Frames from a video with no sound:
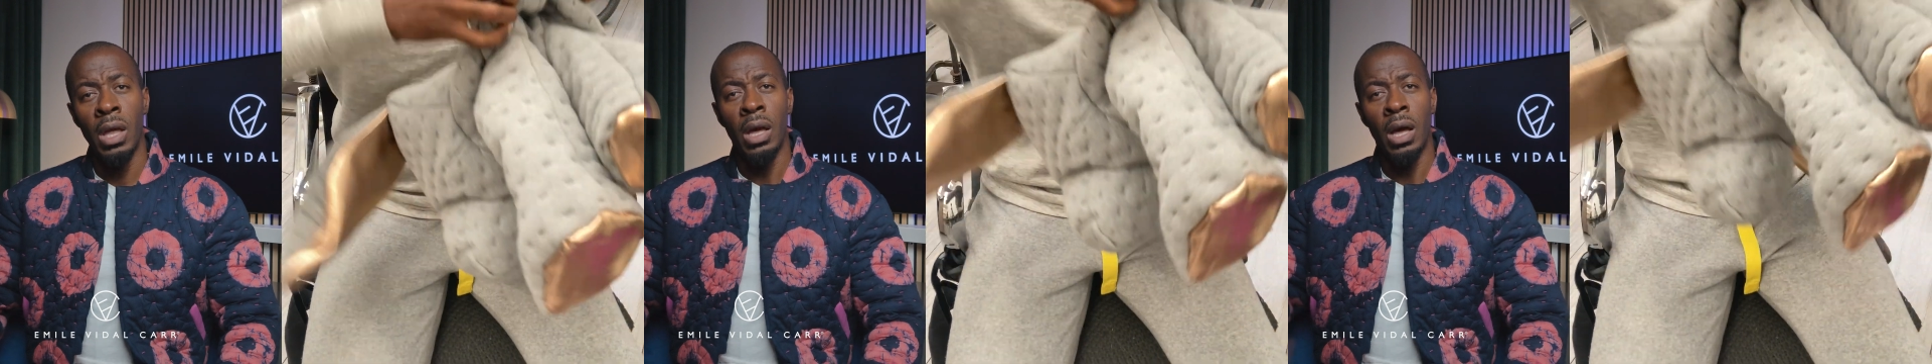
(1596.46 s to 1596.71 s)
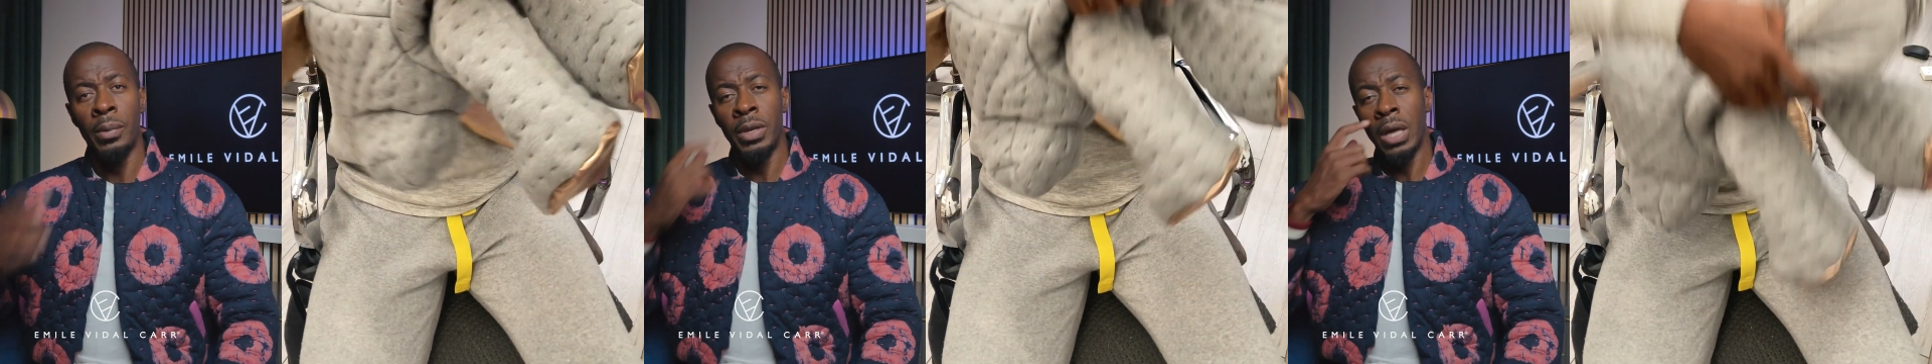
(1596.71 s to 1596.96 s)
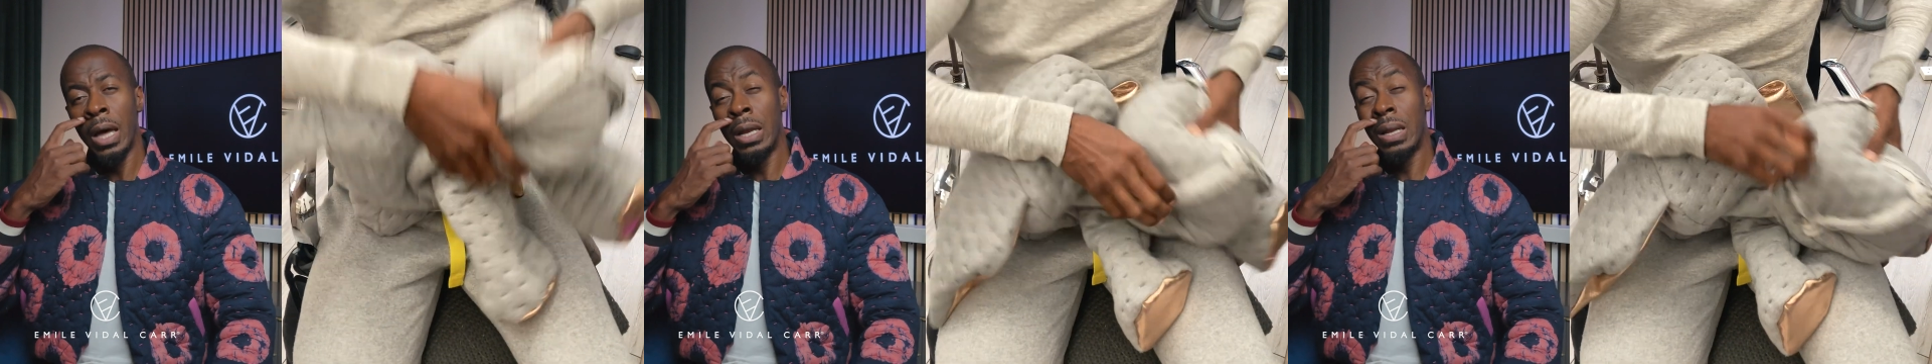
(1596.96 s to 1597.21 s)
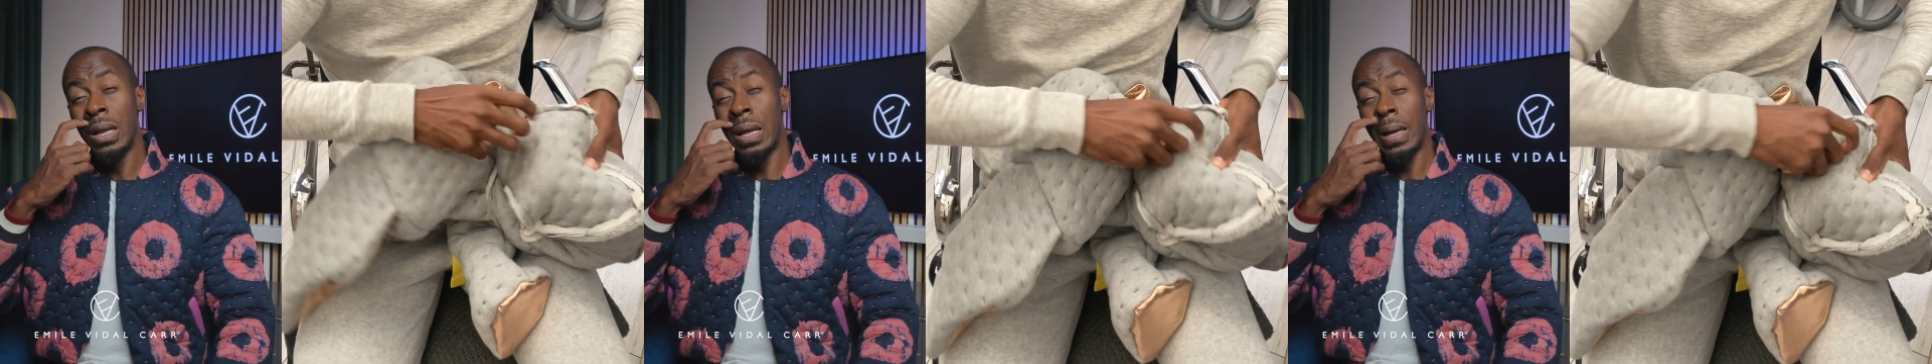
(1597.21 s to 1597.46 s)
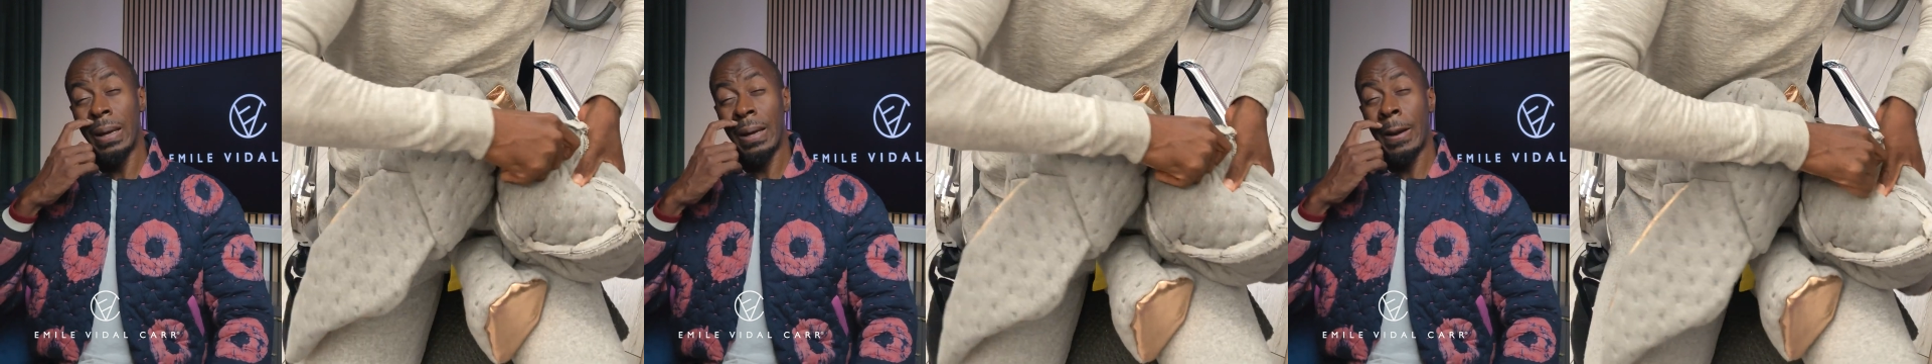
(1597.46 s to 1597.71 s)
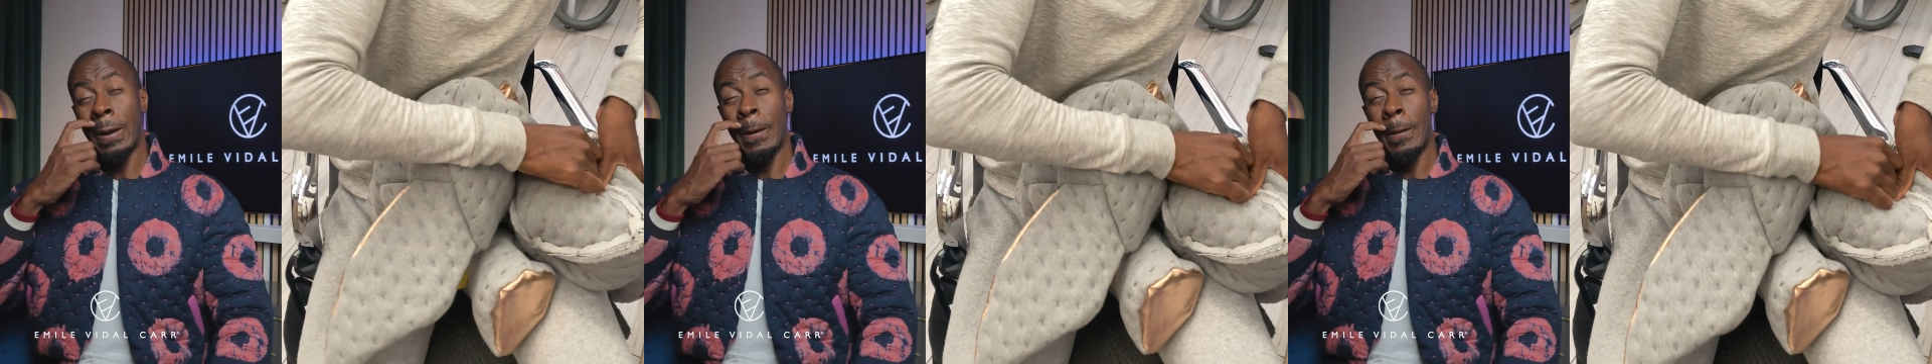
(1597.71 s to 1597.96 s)
I mean,
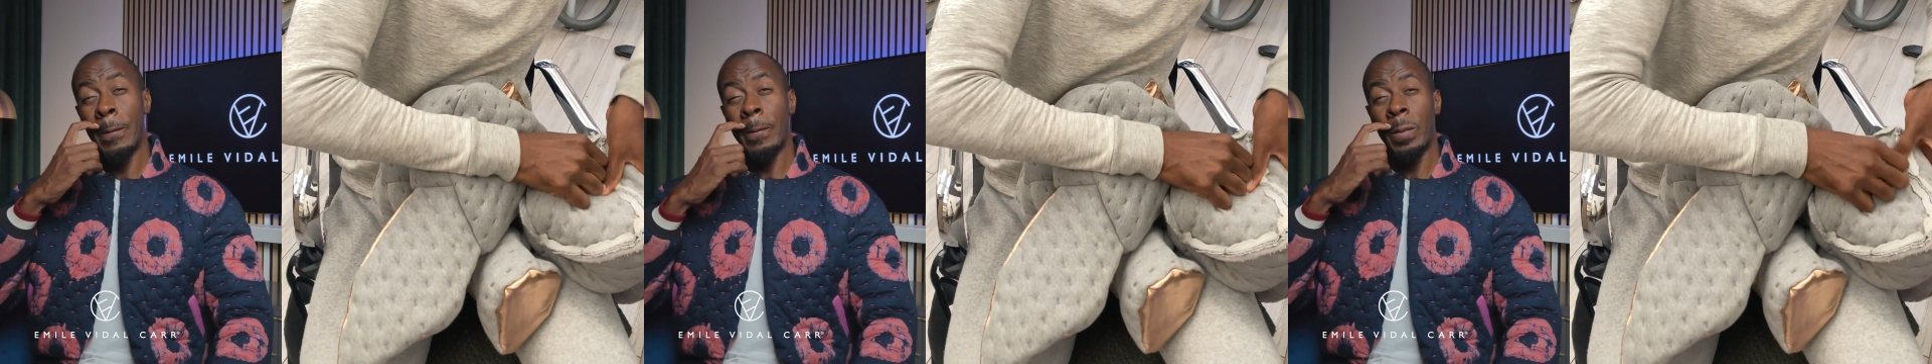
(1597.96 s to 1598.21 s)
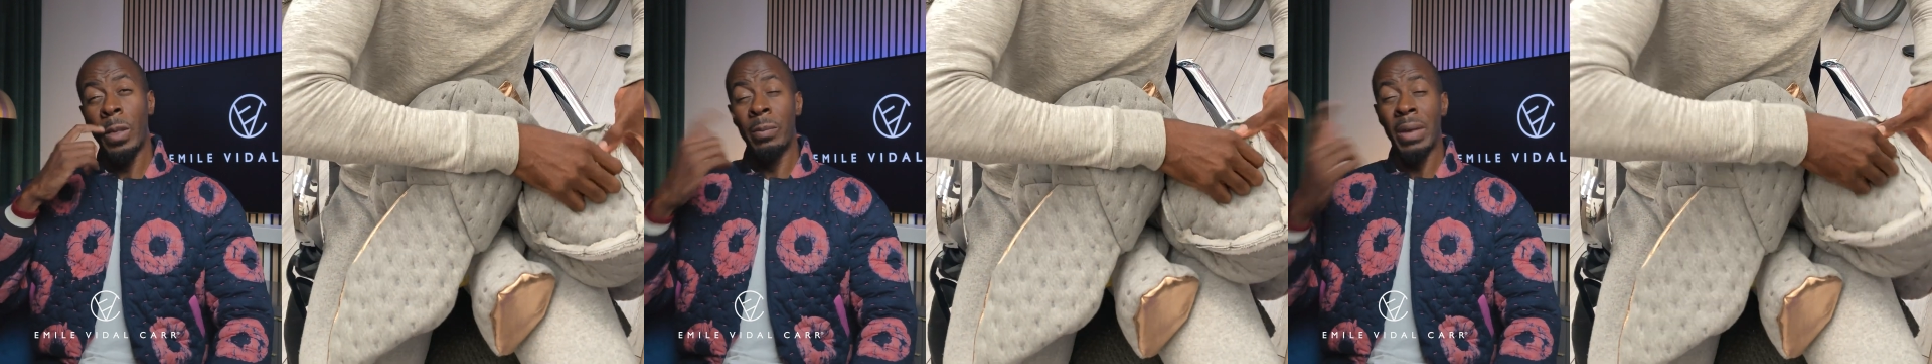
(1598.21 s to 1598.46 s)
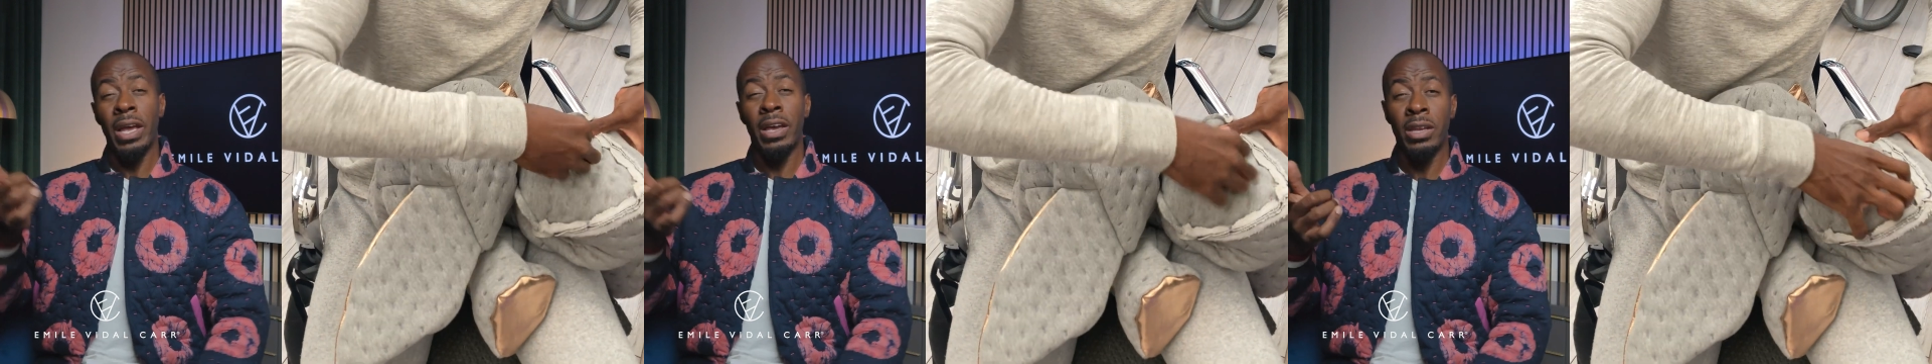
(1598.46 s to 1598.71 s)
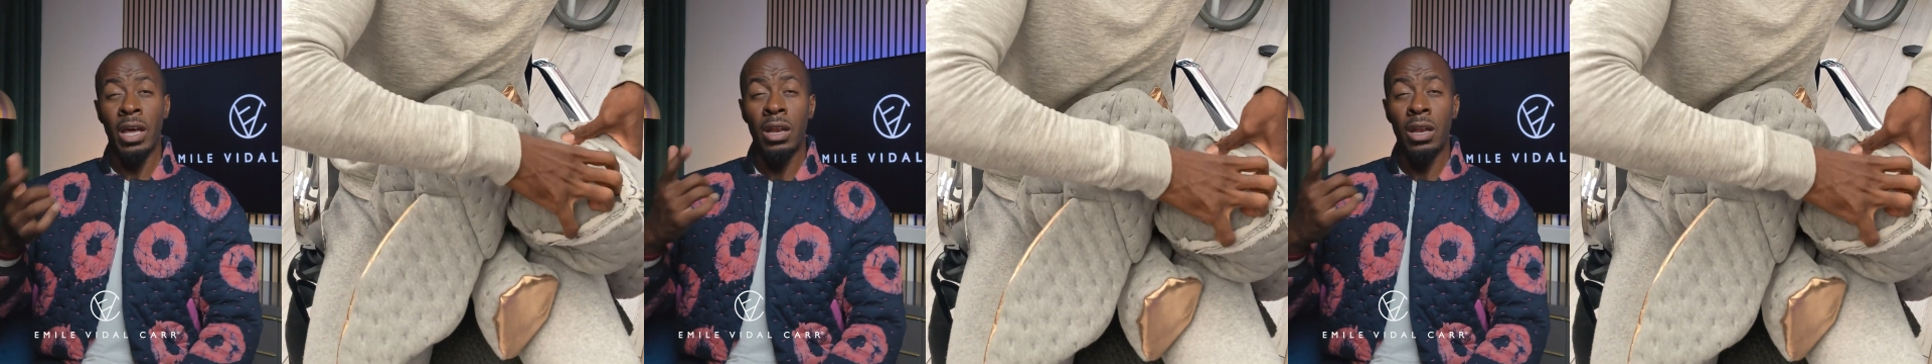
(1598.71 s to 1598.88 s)
unlike making